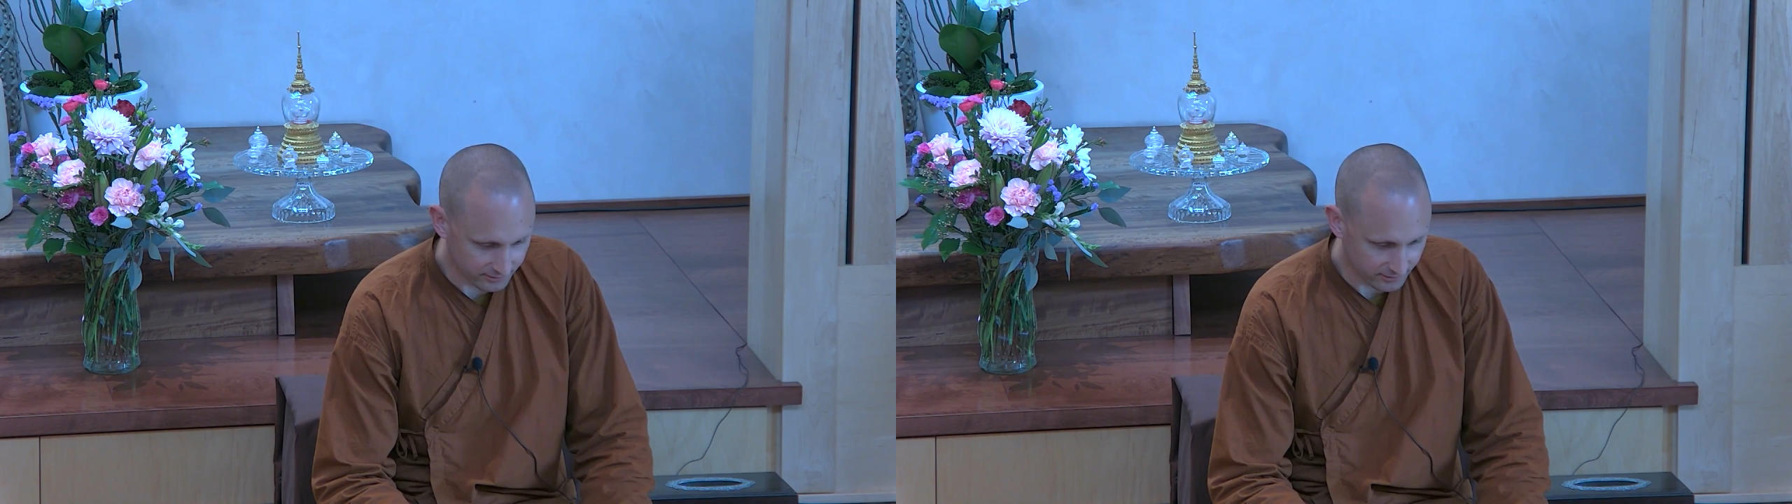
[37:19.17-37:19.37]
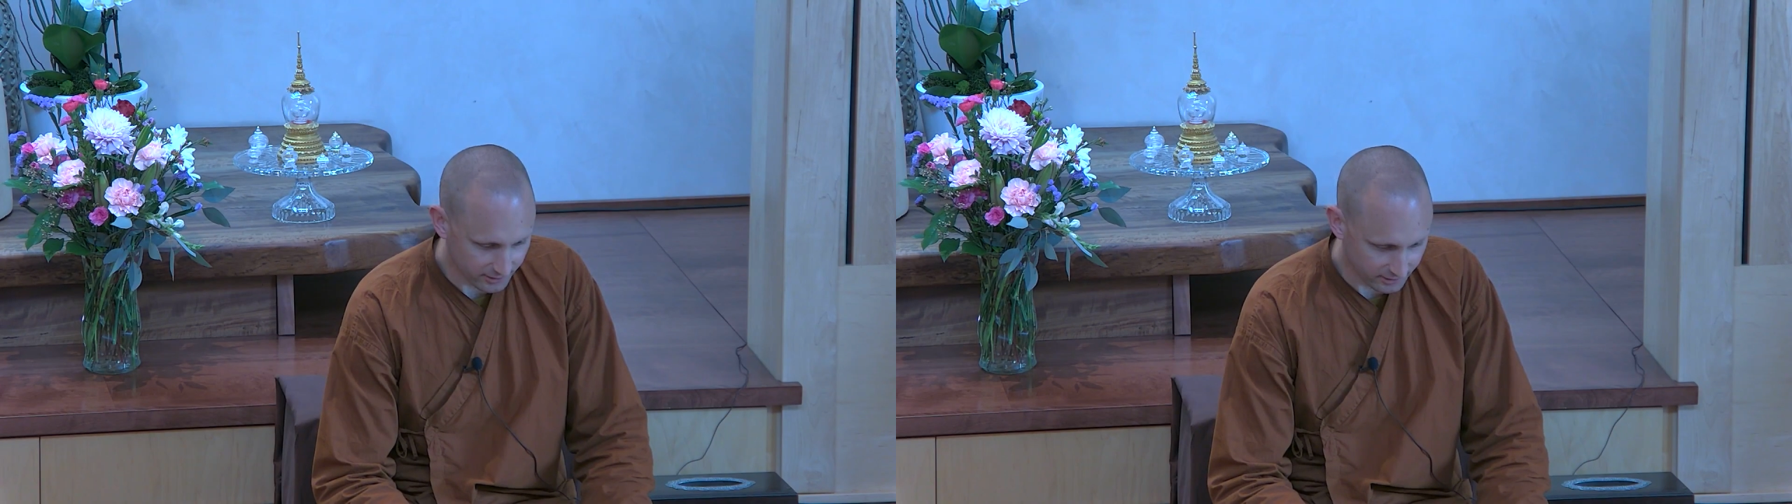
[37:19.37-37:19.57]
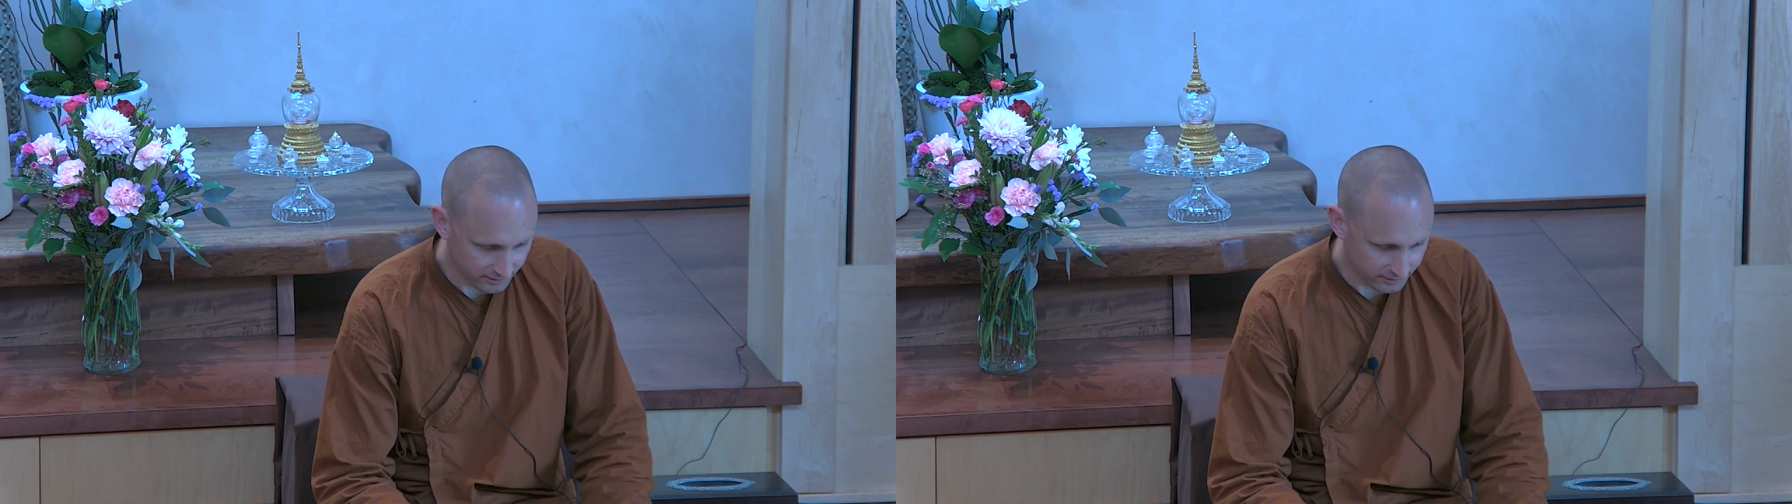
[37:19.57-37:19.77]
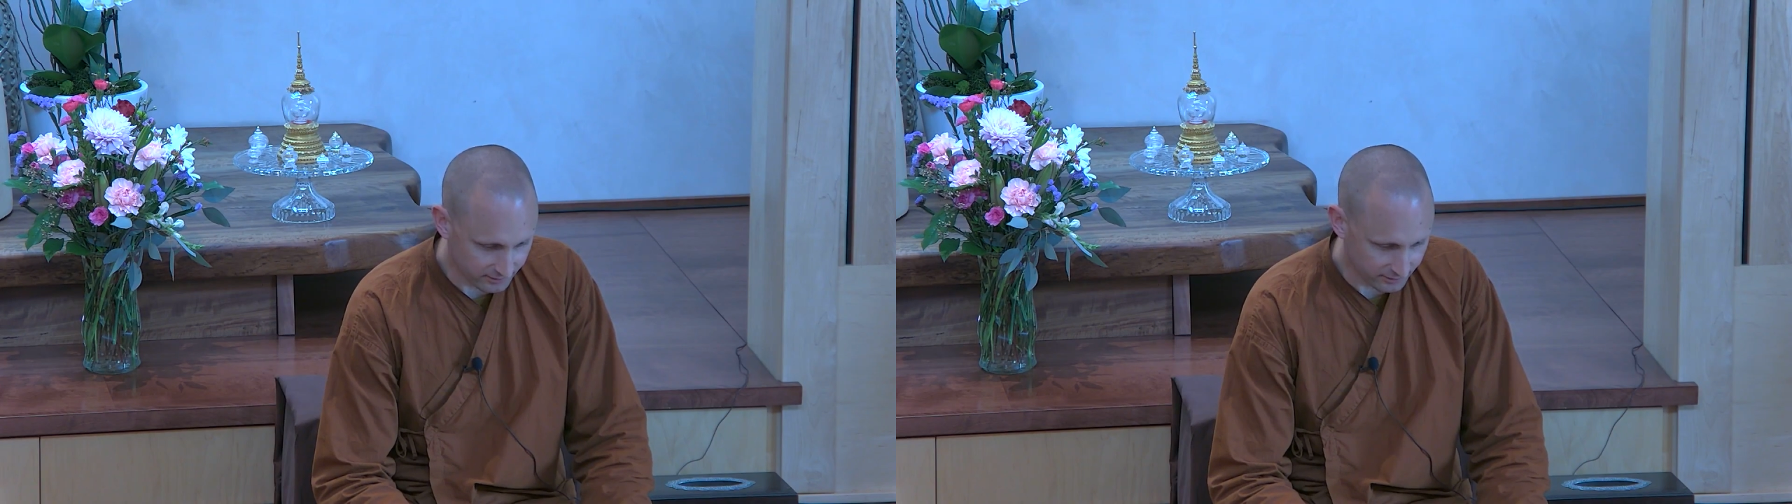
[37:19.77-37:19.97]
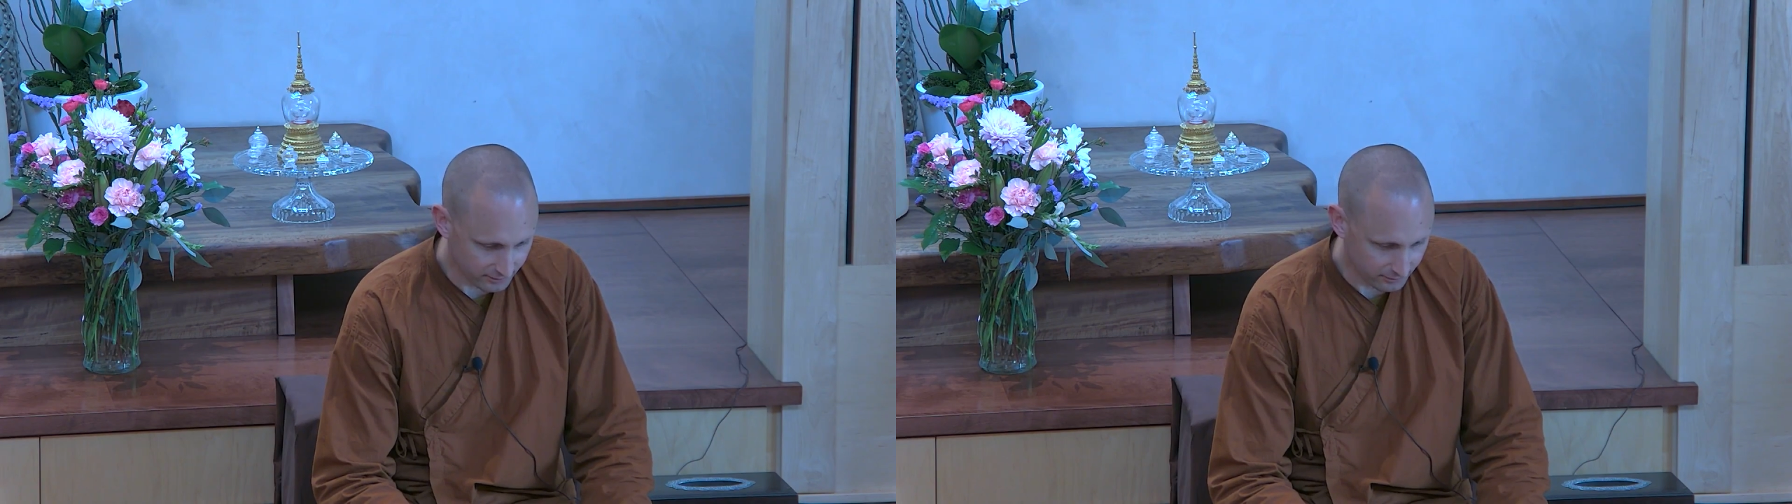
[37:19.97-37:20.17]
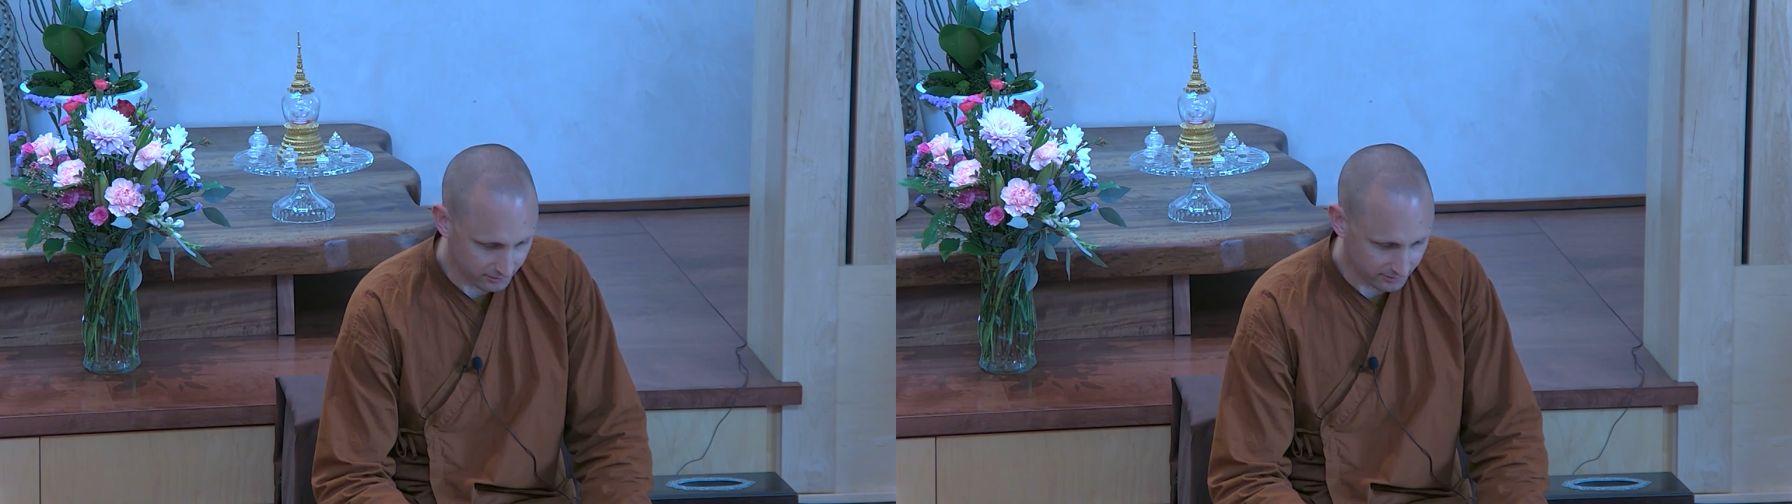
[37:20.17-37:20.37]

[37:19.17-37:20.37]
and considered one of the